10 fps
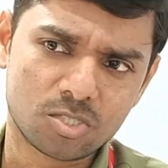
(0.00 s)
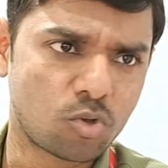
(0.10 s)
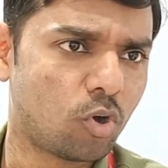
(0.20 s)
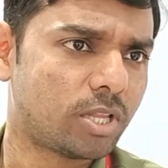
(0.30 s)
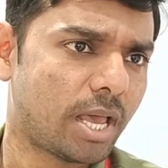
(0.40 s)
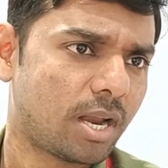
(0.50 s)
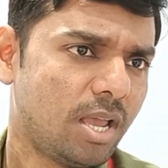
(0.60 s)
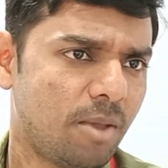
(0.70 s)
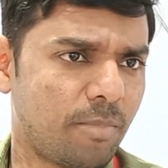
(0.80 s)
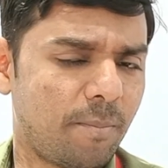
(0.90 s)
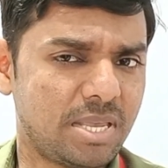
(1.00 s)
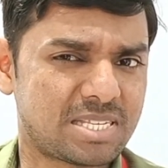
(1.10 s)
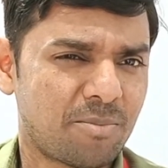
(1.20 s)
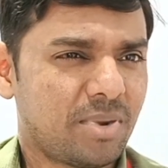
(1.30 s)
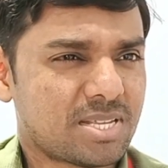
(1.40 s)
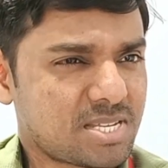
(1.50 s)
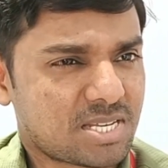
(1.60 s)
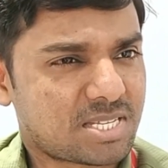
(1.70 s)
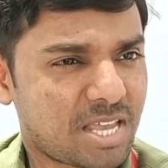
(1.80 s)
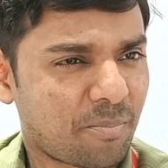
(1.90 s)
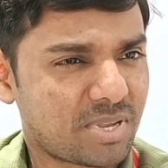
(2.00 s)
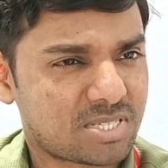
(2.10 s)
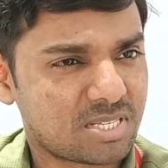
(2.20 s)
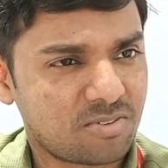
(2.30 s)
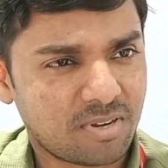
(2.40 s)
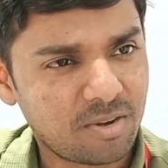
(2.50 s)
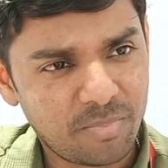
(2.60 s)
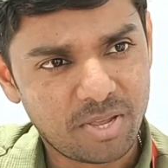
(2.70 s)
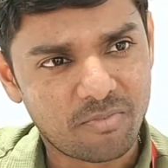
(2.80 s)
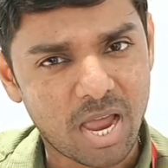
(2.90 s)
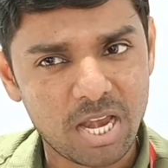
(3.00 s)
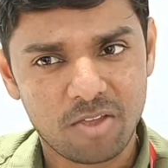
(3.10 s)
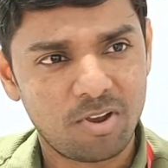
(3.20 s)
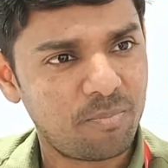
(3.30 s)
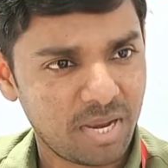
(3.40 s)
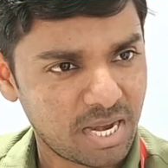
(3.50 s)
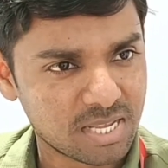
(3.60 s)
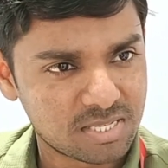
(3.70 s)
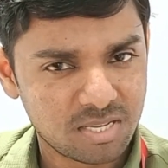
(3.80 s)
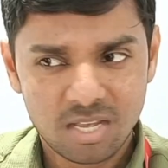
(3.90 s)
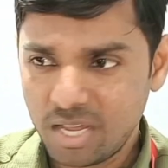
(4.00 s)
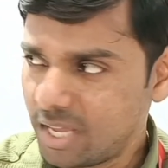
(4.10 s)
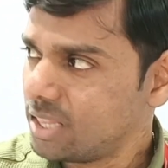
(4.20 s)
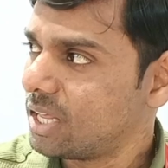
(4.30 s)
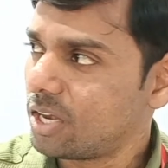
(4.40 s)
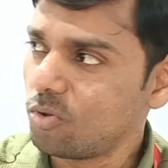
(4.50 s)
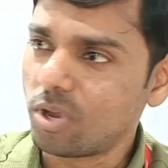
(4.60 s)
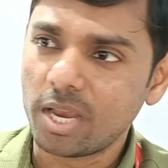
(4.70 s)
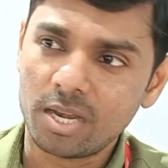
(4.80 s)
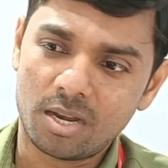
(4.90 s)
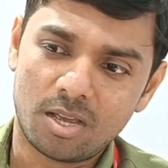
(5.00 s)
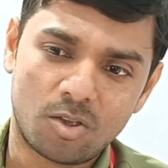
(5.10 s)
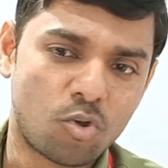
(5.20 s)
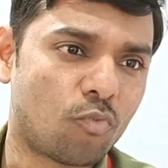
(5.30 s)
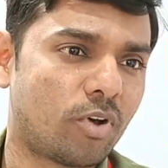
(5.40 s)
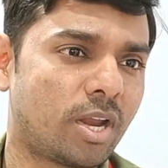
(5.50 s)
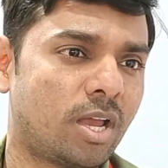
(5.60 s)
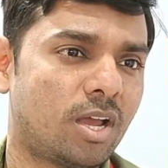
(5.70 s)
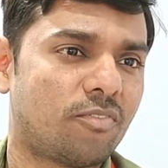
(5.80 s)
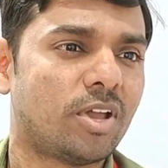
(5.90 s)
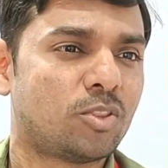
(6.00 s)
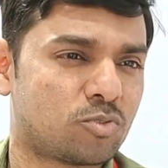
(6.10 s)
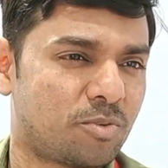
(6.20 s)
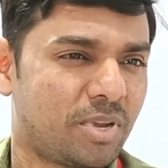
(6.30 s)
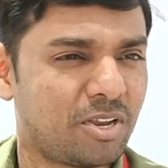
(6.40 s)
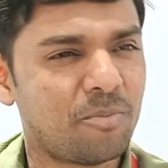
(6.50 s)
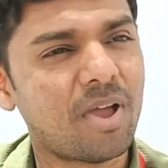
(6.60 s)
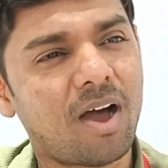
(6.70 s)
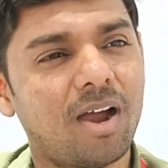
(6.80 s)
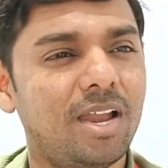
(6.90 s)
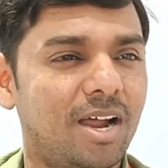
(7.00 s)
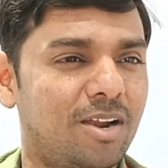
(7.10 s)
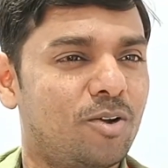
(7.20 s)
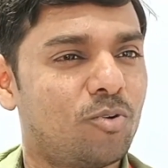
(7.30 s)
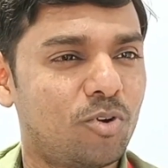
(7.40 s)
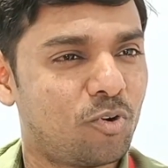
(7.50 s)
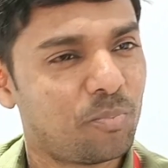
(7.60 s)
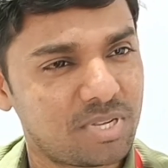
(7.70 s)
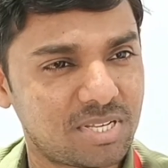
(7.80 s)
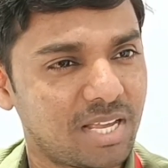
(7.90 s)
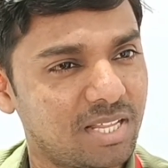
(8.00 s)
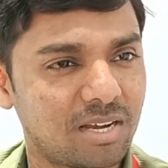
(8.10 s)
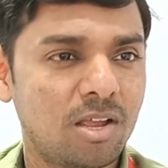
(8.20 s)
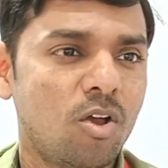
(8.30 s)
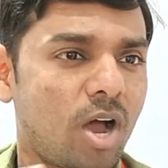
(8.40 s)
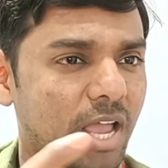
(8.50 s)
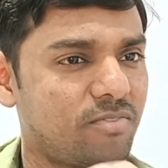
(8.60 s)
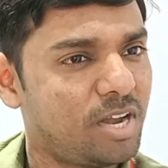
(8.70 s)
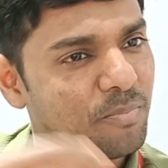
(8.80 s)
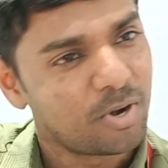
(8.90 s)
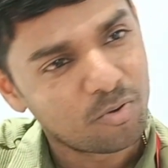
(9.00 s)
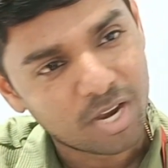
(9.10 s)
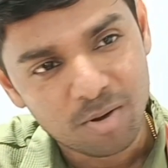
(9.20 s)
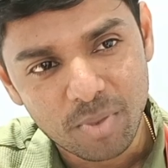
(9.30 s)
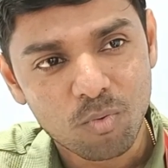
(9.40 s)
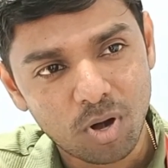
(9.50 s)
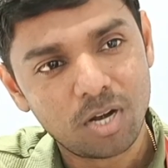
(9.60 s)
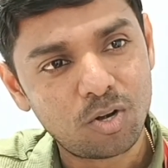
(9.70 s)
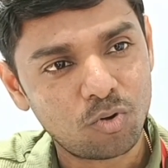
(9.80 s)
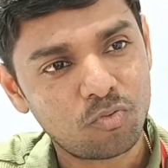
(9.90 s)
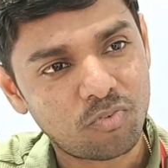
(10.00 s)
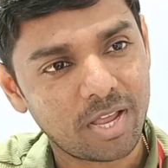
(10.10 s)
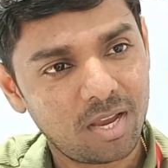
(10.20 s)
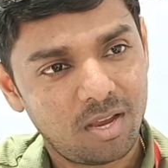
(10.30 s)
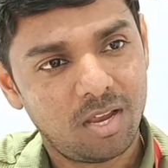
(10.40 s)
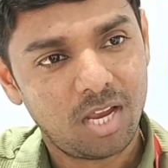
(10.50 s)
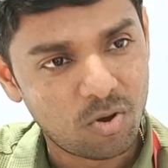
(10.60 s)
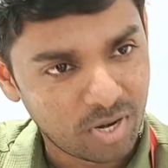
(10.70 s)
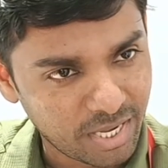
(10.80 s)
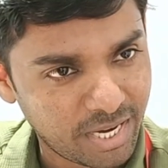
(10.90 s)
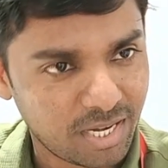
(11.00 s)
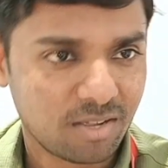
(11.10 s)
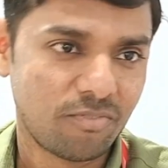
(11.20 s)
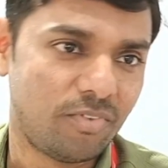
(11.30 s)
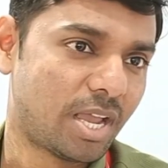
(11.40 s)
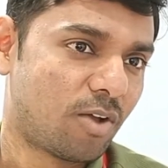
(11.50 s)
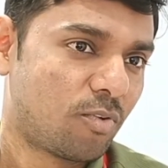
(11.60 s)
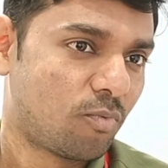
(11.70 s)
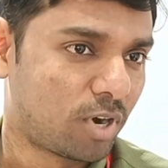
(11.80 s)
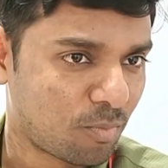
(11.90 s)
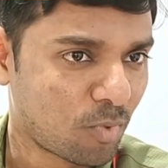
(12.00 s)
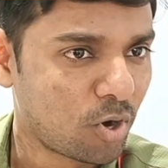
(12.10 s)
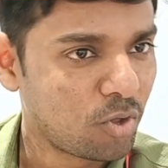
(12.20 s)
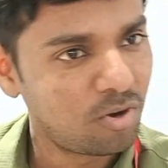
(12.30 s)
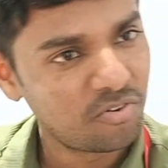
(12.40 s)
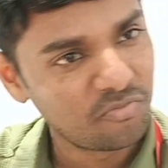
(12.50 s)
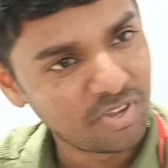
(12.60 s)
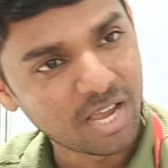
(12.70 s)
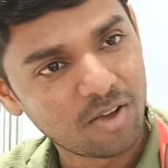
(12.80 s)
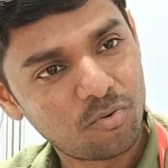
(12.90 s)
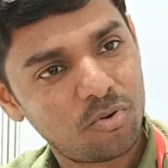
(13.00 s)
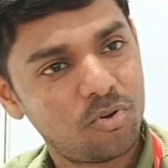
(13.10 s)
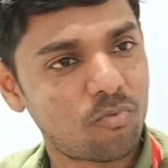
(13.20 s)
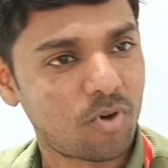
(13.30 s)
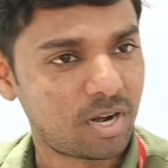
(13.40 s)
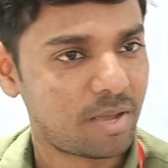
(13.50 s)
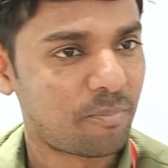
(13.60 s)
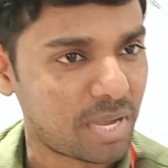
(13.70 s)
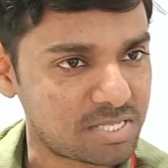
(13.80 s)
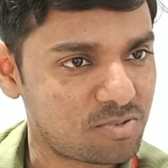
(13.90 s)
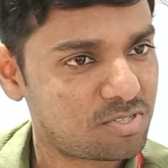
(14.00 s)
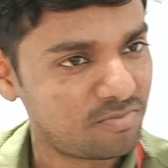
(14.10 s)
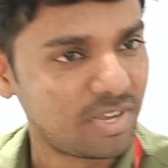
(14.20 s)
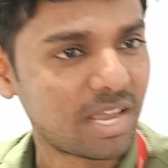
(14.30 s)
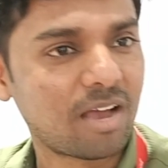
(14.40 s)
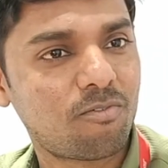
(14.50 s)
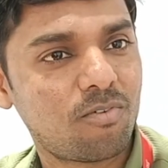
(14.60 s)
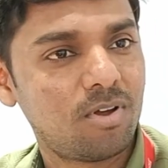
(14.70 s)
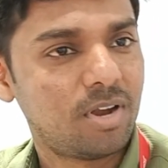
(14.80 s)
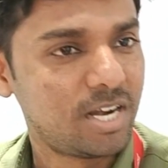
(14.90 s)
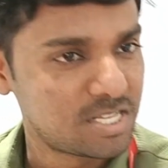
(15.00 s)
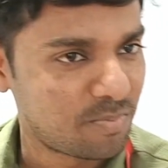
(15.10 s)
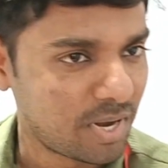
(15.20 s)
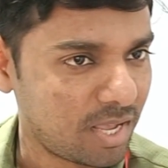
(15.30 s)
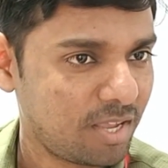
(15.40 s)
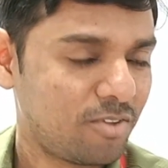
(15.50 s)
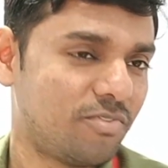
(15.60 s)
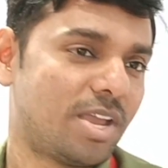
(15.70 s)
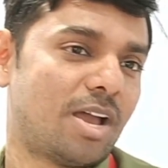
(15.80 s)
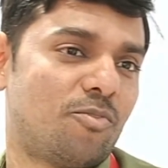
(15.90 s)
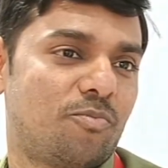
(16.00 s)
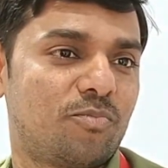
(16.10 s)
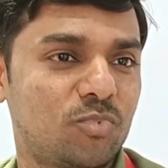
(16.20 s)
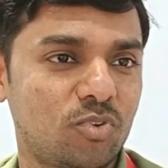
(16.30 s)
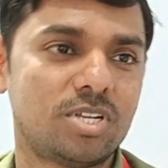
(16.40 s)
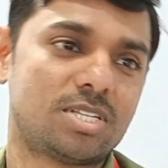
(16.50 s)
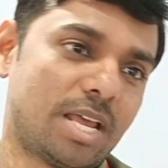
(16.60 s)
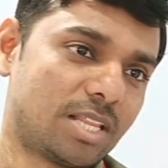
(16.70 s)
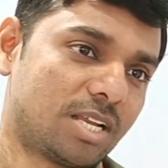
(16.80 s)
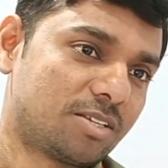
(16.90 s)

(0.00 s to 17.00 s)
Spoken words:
us go there. Maybe some resistors, capacitors, it will be value will be less. In that you can go for a 5,000. It will be hardly 100, 200 rupees like that. High value part you can buy 1 to 5. Want a kit? We have. Want a modules? We have. Want passives? We have. Display? We have. So it's like